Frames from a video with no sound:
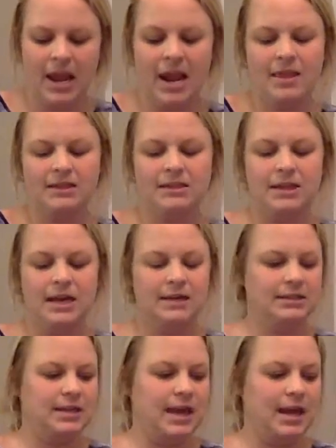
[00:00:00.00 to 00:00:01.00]
And this
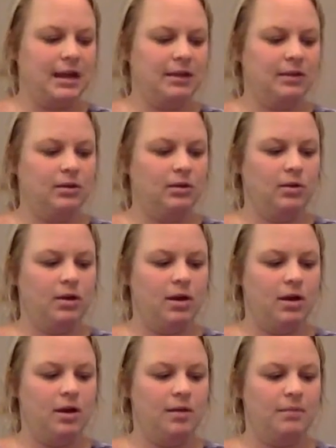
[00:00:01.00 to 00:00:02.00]
does take a little
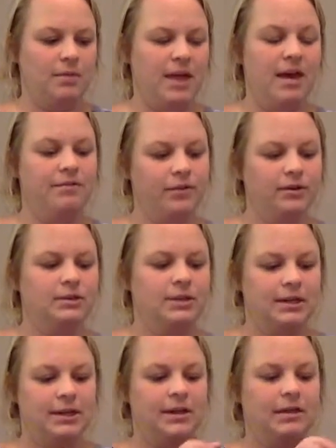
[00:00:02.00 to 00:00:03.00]
effort
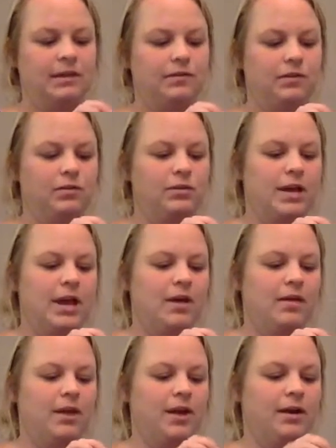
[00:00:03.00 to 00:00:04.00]
to get the food
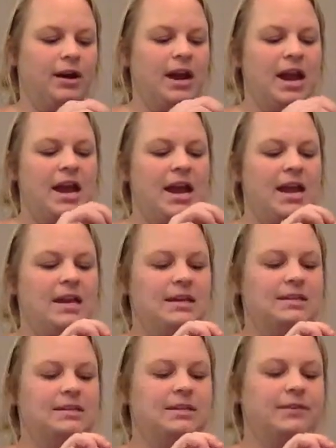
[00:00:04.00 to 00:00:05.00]
down there.
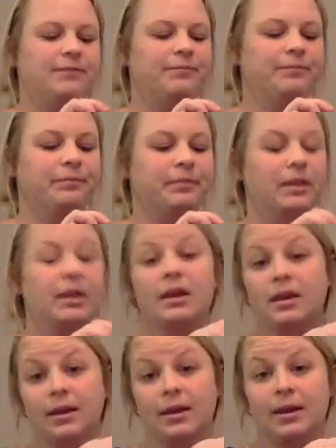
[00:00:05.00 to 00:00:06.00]
It's
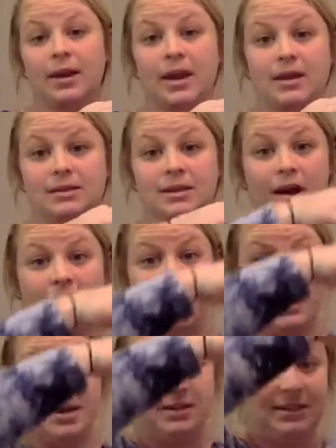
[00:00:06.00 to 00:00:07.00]

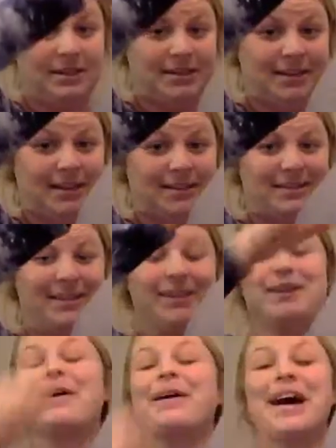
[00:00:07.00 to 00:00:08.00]
not as easy as
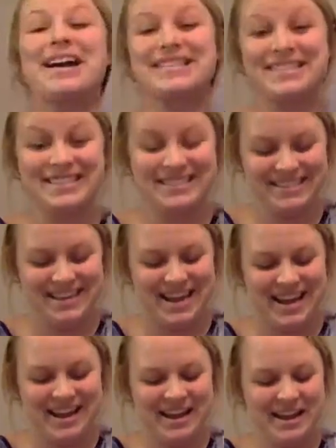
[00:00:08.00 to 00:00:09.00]
the directions
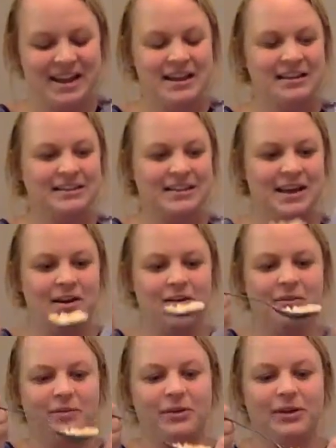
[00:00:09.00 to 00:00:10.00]
say,
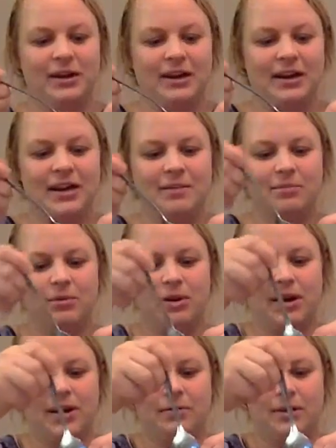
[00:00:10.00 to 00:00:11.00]
so we're going to keep
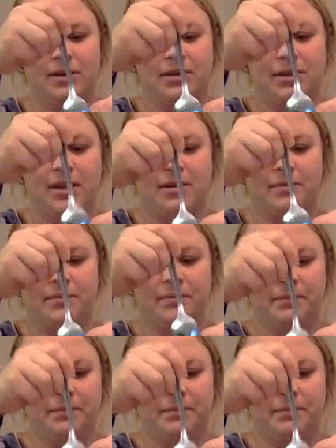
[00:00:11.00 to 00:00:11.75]
working with it.